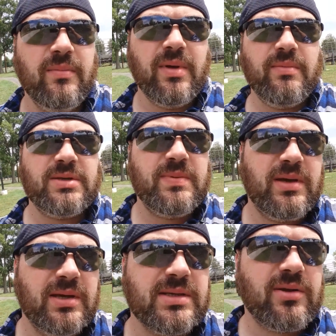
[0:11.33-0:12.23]
Maybe it's
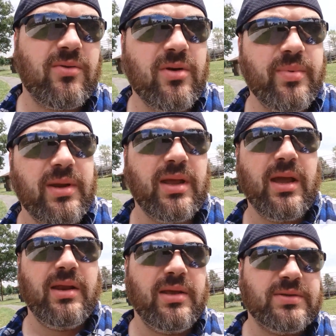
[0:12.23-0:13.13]
because I grew up in the
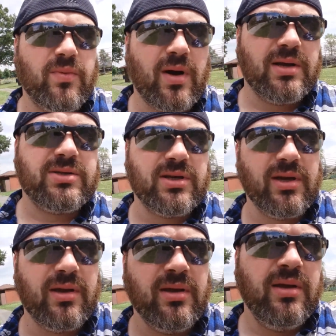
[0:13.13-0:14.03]
80s
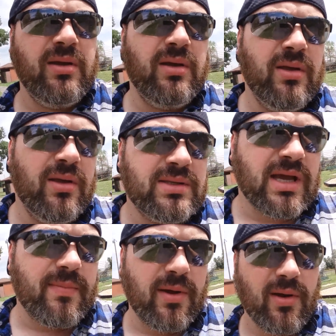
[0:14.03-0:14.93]
watching
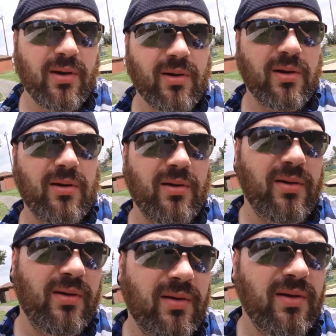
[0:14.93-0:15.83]
Tommy Herr,
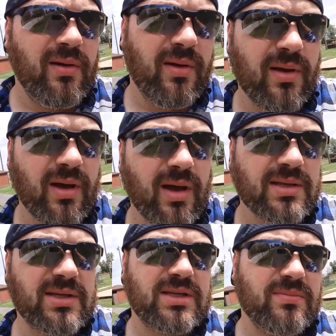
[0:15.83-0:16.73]

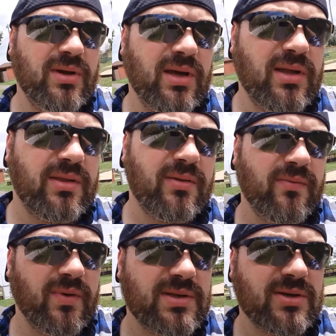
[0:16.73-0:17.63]
Ozzie Smith,
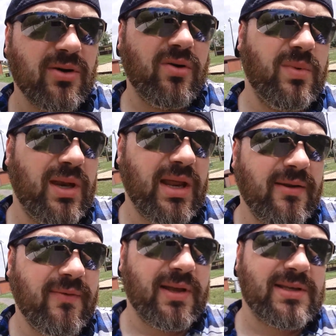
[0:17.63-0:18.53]
Vince Coleman,
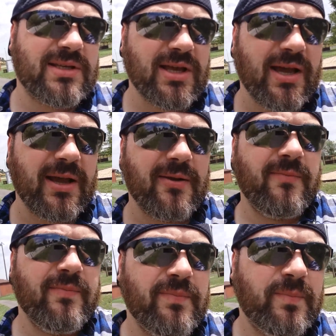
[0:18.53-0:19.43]
Andy Van
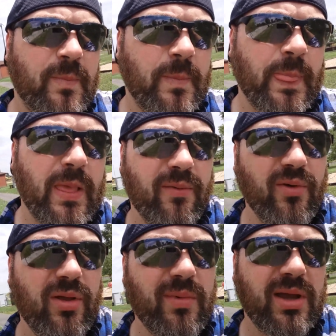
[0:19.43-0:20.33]
Slyke,
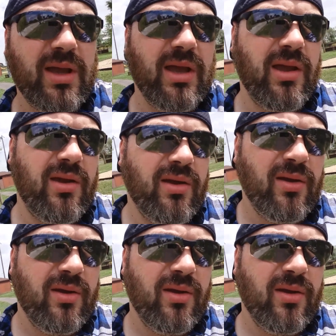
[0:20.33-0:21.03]
Willie McGee